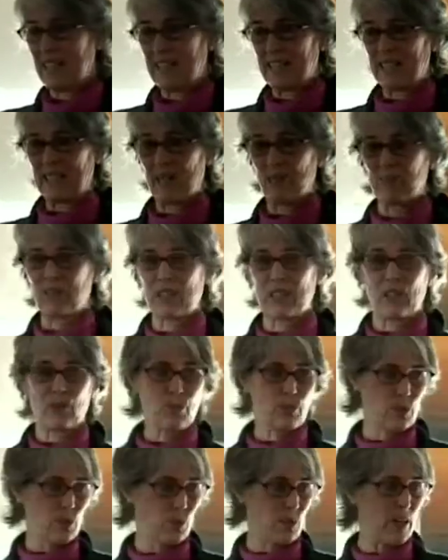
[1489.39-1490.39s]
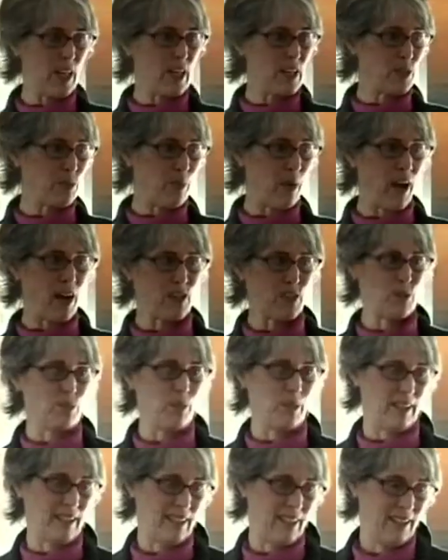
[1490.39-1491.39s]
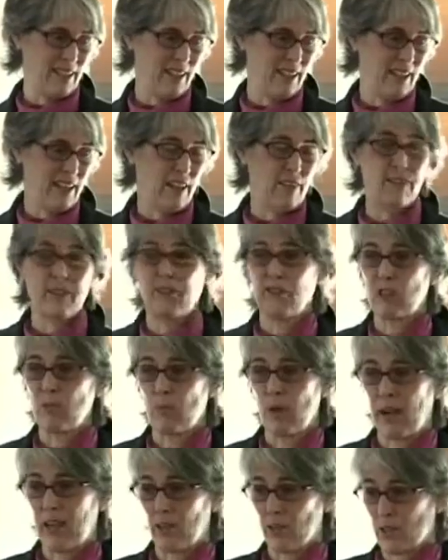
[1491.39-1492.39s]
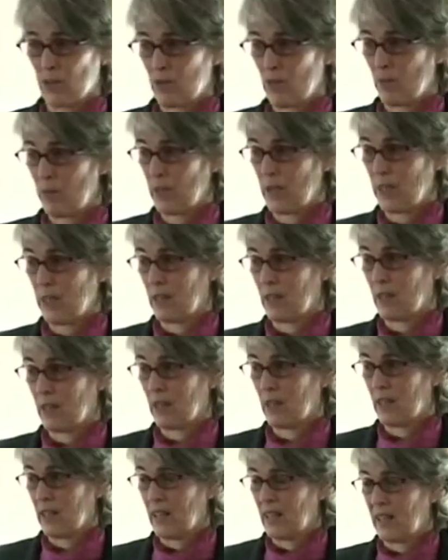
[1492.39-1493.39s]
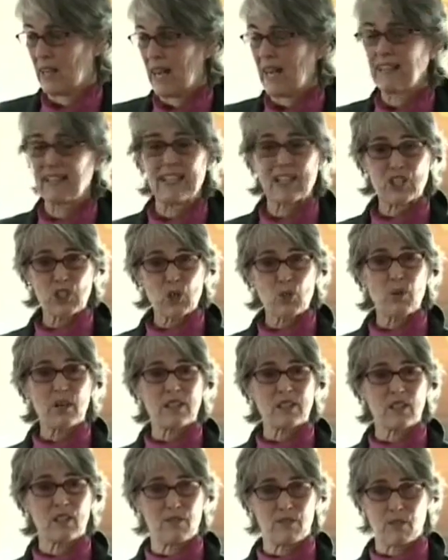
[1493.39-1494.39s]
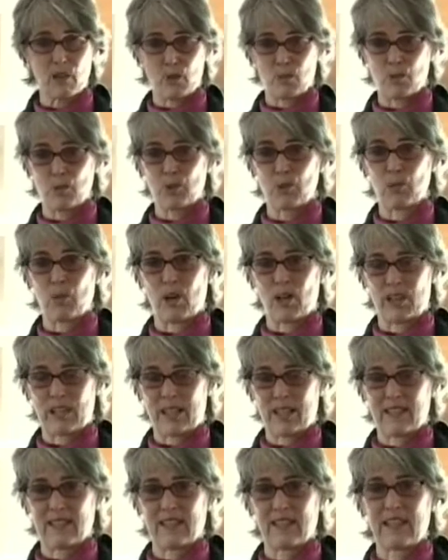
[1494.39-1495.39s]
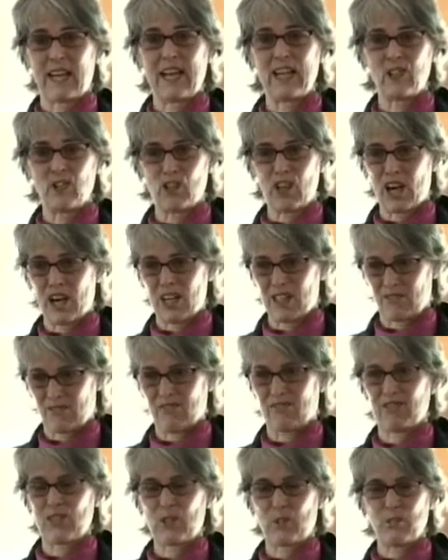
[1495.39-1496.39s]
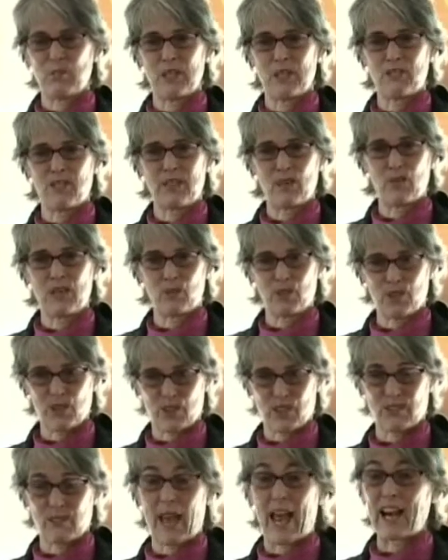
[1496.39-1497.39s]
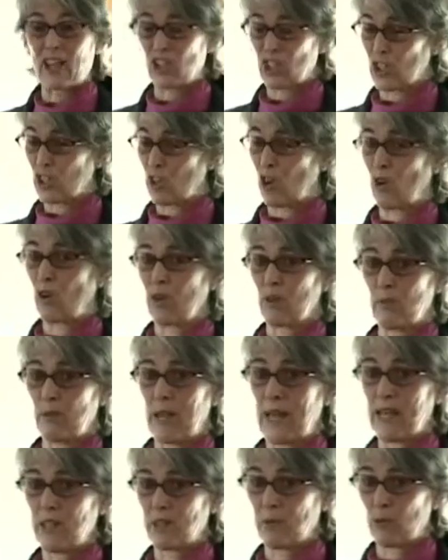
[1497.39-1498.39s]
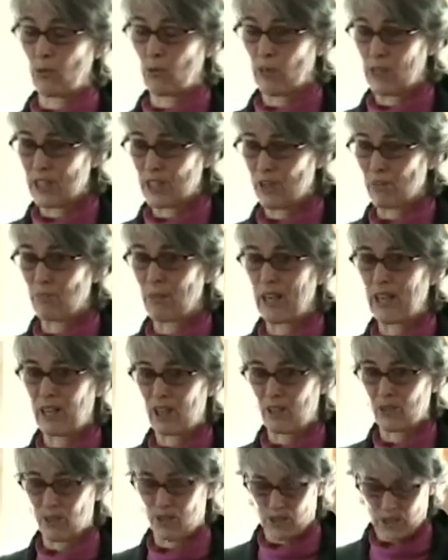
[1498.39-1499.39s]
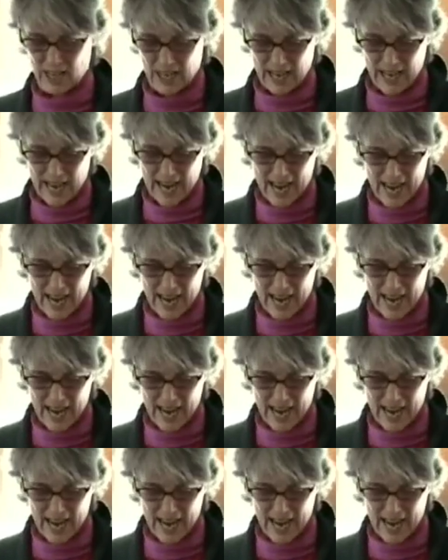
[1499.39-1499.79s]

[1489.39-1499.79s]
to eat something that was raised possibly 50 miles from here. Unless you went to the farmer's market and you got some beef that was actually grown and raised in Pecos,